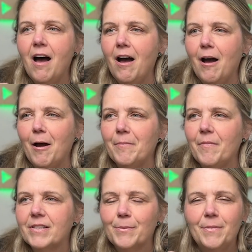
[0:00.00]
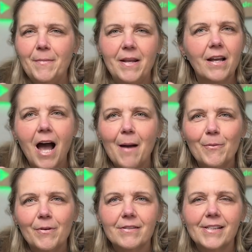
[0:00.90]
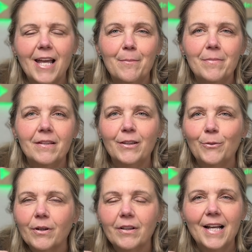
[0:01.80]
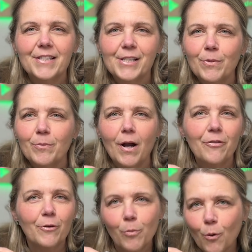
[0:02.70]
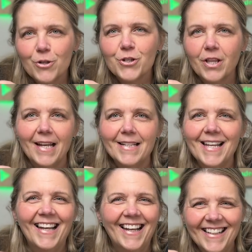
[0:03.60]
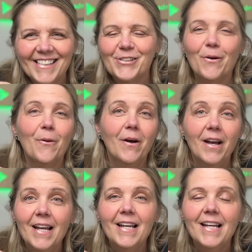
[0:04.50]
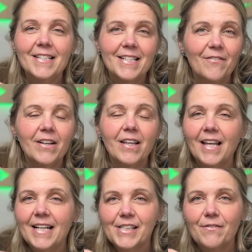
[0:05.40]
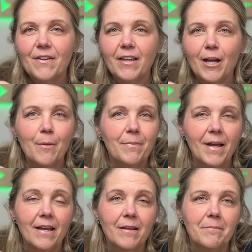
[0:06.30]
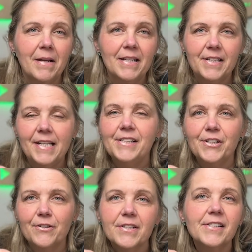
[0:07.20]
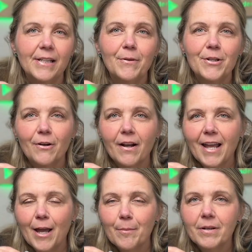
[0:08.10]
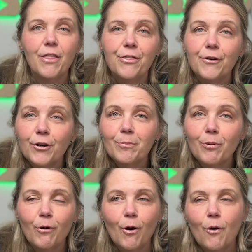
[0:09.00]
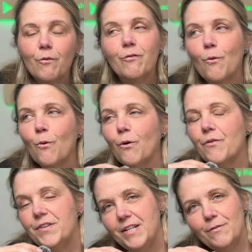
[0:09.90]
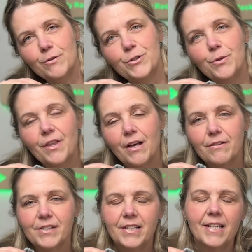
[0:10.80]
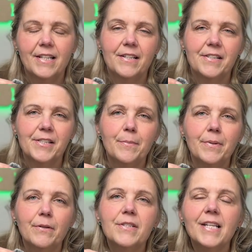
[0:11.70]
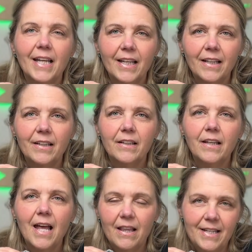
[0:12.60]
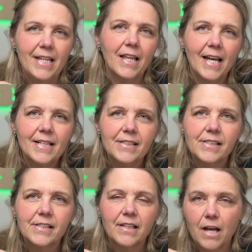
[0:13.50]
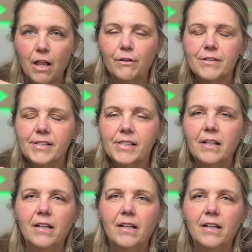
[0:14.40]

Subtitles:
Somebody made a comment when I was camping that they were glad someone brought their porch light. So it definitely lights everything up and makes it easier to see when you're at camp. The third pro for the Devos 2000 is the built-in LED lights, the colors.